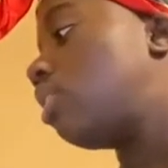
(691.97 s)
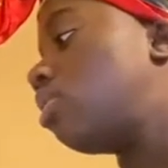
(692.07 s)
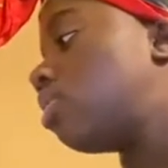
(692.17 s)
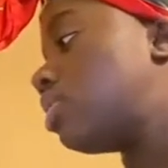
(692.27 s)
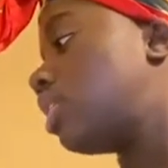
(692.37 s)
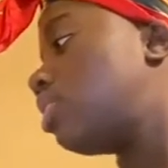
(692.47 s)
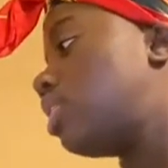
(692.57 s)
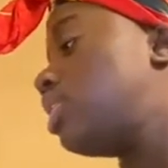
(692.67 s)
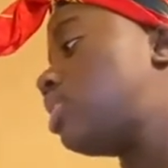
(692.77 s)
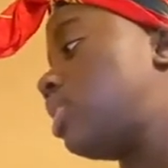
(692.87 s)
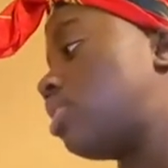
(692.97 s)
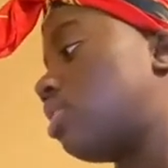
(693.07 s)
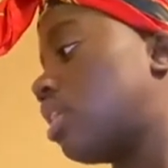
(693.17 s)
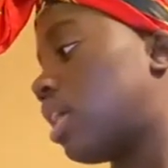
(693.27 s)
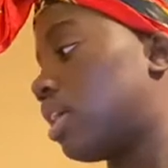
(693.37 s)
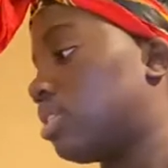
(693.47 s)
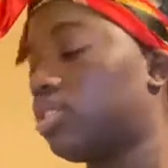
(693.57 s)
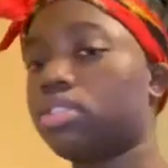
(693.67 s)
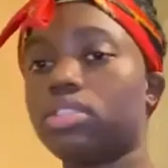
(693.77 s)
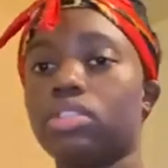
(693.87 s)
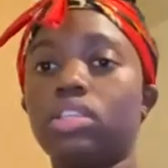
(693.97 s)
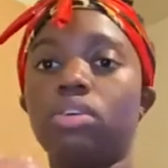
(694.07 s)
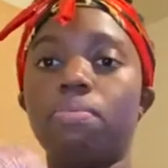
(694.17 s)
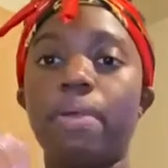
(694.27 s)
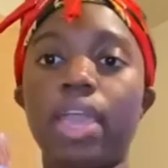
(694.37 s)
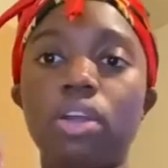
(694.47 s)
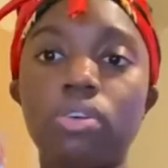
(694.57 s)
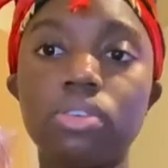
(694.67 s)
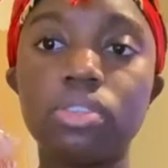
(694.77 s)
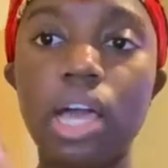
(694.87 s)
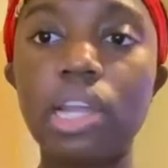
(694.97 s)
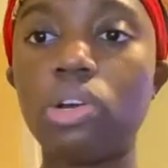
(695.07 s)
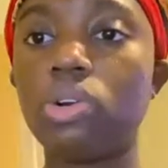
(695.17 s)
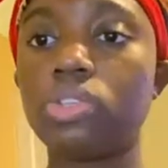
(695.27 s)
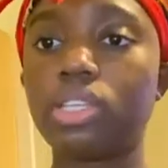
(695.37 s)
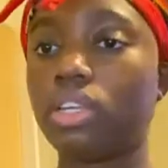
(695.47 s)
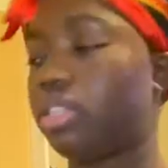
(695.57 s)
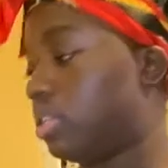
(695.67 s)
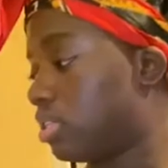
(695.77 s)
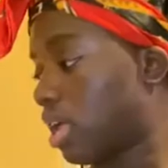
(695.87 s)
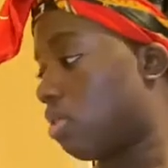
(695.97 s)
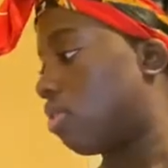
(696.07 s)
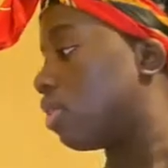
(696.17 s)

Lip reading: wholesale these either, guys. The little bangles. I don't wholesale these at all.